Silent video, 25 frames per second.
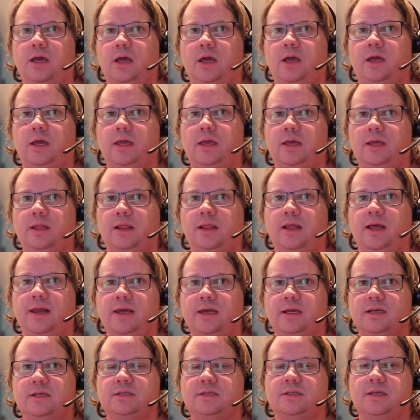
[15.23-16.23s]
in
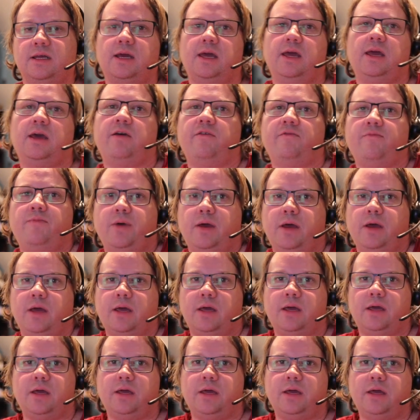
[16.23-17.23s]
Linux, that I have
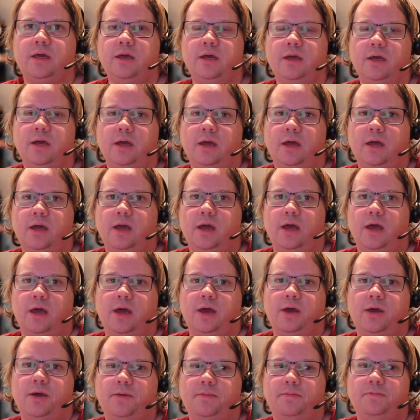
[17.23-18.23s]
my
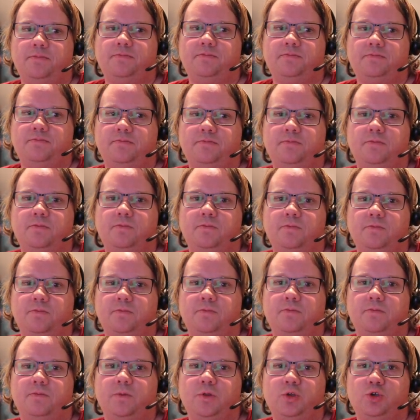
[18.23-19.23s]
um,
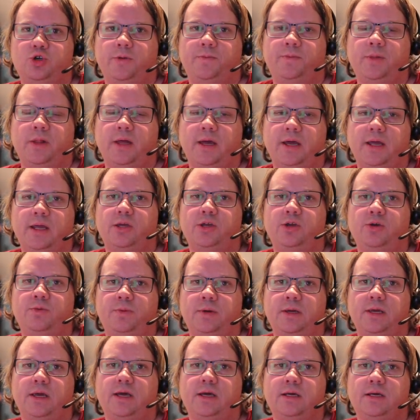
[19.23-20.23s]
Triplite
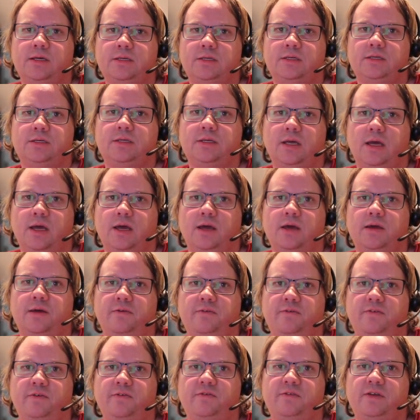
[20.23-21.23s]
UPS
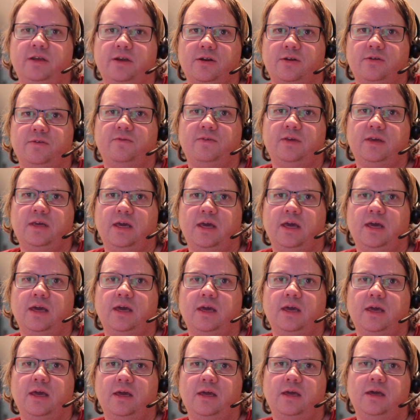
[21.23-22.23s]
1500
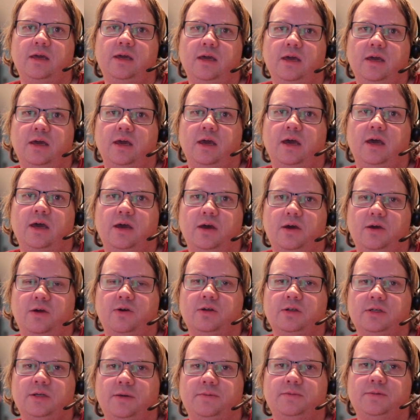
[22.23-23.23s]
VA
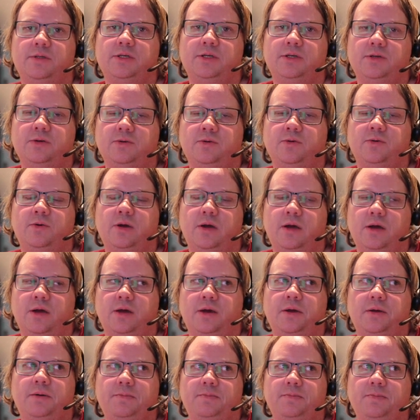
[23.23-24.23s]
hooked up to.
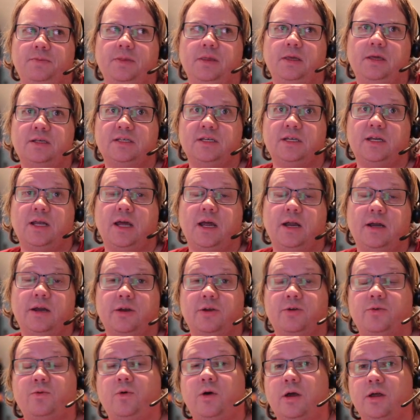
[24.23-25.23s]
It's a
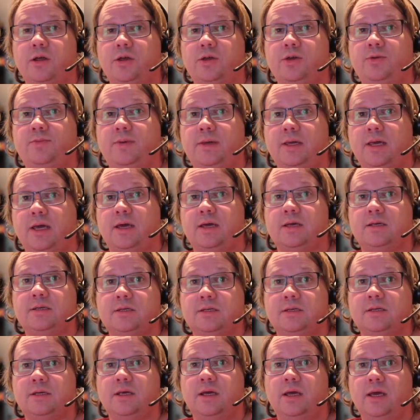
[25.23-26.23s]
900 watt UPS,
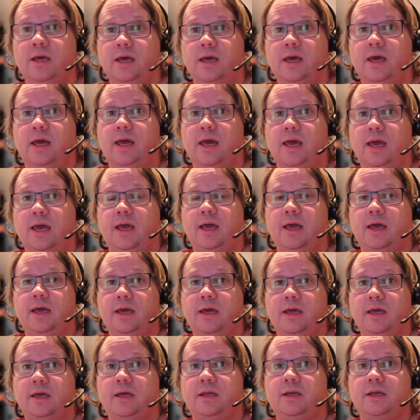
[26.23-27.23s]

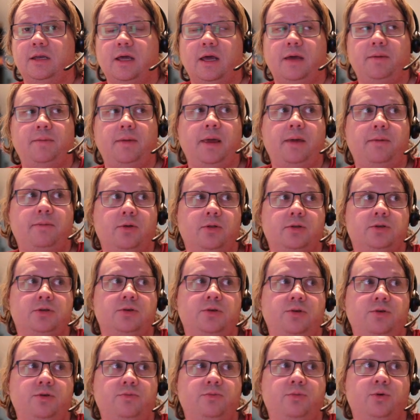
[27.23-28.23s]
and I'm able
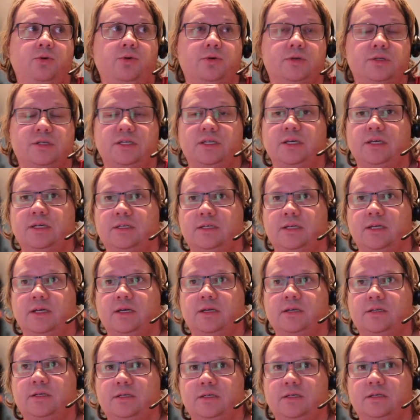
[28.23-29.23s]
to pull
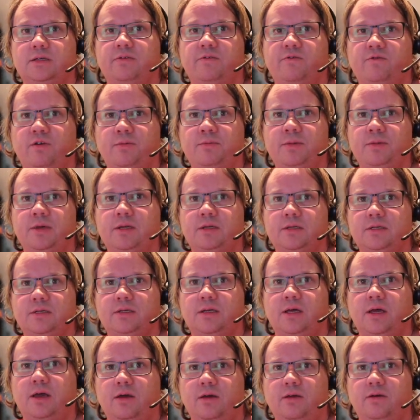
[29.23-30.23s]
statistics from it
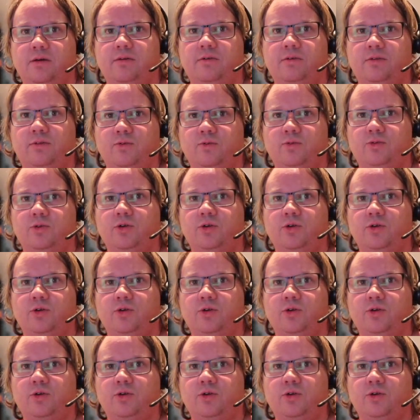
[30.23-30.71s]
through